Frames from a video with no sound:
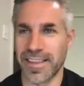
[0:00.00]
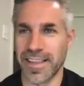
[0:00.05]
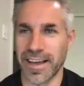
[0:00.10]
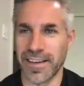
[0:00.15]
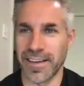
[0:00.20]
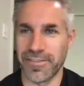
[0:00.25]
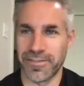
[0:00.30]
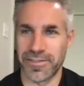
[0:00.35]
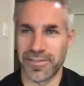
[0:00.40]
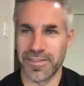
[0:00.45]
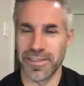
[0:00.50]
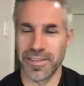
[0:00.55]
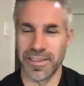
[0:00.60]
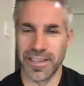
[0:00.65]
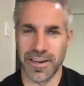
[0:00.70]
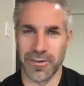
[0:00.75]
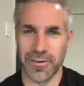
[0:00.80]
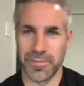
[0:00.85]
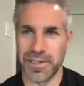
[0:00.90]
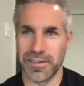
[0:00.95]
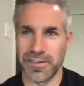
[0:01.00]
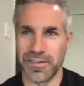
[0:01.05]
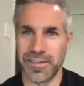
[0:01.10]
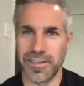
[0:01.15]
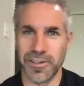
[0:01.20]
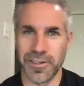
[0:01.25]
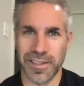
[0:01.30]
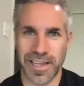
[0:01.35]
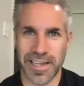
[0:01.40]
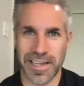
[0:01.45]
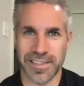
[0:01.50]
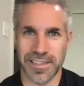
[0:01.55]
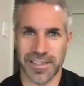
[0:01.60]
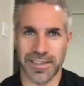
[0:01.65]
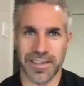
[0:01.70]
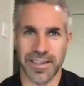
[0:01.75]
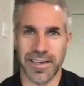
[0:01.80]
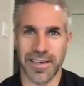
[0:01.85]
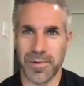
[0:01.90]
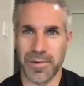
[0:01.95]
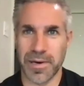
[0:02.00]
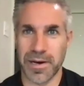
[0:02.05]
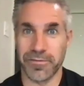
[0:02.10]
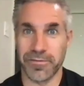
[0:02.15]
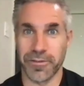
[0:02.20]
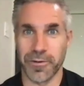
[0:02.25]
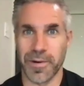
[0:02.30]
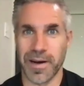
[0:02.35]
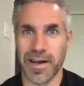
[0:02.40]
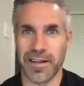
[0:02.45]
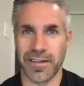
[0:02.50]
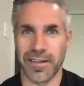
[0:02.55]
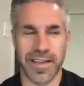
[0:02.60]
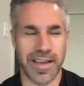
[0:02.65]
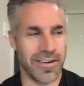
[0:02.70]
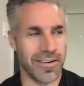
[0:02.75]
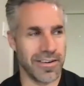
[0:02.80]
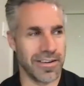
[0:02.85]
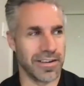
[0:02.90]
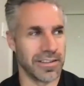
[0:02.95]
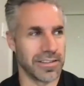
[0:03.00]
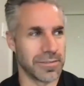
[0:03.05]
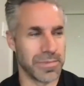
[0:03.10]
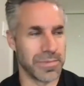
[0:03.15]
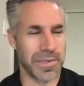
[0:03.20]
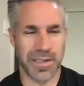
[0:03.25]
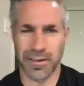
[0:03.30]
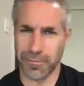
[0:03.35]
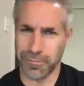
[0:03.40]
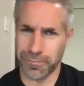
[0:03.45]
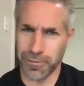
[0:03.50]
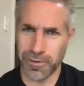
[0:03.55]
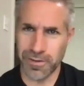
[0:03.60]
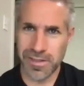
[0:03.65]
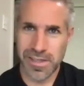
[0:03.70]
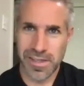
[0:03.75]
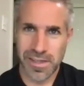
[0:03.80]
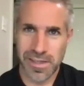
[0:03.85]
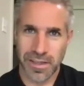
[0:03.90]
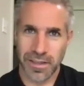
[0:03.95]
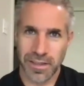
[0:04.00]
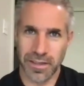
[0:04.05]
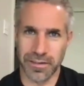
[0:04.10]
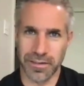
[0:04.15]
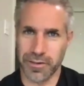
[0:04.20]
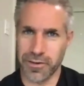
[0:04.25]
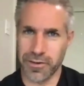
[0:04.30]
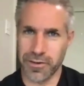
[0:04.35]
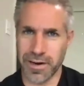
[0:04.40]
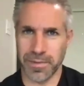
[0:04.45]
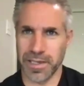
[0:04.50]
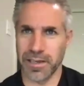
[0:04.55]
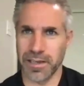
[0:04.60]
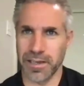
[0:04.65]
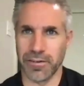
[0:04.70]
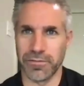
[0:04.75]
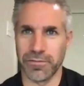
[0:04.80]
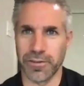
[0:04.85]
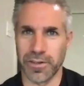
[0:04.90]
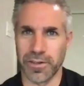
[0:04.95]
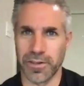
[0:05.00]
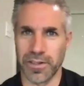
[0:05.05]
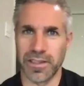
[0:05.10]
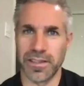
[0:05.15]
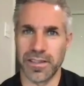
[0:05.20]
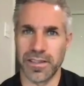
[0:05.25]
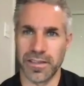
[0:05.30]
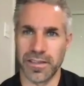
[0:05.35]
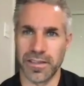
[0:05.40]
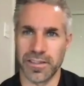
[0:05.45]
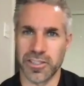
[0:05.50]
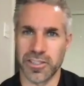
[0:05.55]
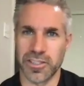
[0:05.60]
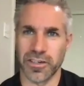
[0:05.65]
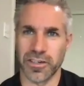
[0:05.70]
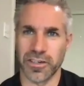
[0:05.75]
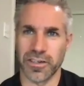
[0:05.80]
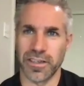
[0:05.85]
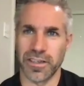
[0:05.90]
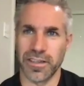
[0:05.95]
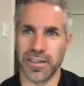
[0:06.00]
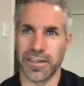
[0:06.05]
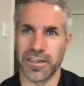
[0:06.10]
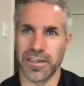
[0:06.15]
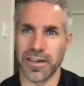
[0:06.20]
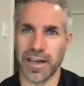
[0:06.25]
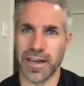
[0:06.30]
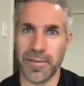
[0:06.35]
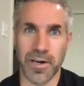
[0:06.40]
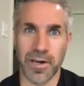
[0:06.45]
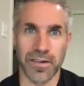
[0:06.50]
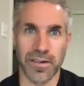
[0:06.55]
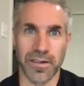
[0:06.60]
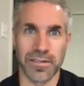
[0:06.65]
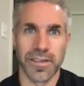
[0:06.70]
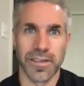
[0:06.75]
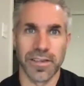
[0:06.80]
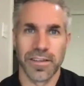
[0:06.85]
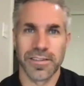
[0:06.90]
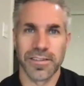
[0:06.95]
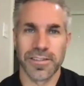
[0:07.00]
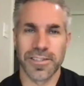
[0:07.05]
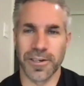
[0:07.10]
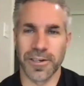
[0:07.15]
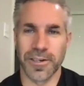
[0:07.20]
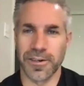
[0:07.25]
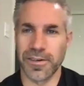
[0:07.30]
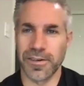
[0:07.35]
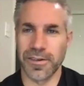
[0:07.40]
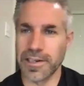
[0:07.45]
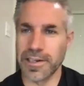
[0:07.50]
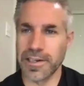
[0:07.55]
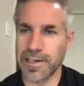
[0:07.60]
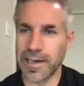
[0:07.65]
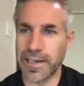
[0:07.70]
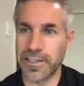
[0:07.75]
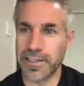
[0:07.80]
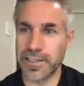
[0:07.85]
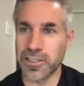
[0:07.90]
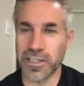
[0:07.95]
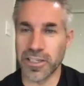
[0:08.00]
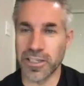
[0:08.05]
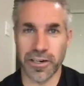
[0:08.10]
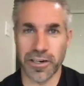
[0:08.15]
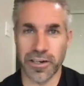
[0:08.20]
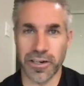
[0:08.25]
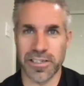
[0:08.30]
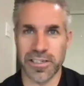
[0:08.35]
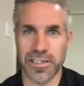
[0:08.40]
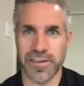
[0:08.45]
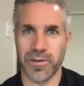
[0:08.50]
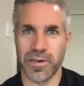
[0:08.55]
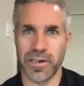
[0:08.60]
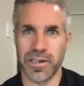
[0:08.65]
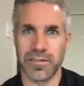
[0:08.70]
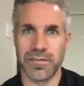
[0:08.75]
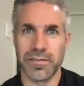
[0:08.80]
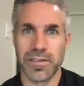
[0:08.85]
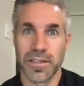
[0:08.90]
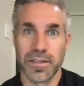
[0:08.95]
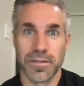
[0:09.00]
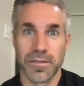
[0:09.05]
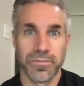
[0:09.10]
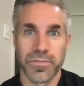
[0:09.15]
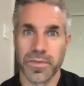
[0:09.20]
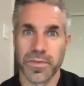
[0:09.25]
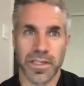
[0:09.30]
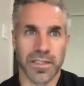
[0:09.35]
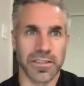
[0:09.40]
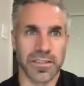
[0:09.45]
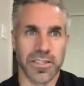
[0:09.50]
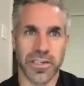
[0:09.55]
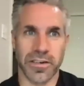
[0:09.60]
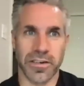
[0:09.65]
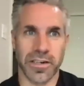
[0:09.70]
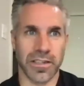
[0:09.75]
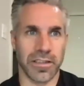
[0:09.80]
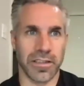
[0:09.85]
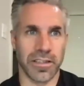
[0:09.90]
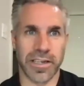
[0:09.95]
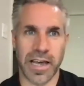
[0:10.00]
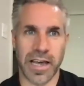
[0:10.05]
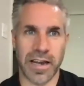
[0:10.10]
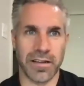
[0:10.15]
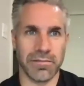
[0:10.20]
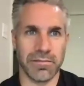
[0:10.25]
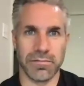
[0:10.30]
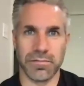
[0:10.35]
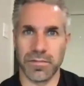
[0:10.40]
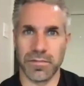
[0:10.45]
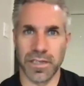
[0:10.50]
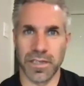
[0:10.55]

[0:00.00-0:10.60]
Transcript: I've been utilizing Indipop for a while now, and it's been helpful, incredibly helpful in this journey that I'm on. So I just encourage everyone, consider it, look at it.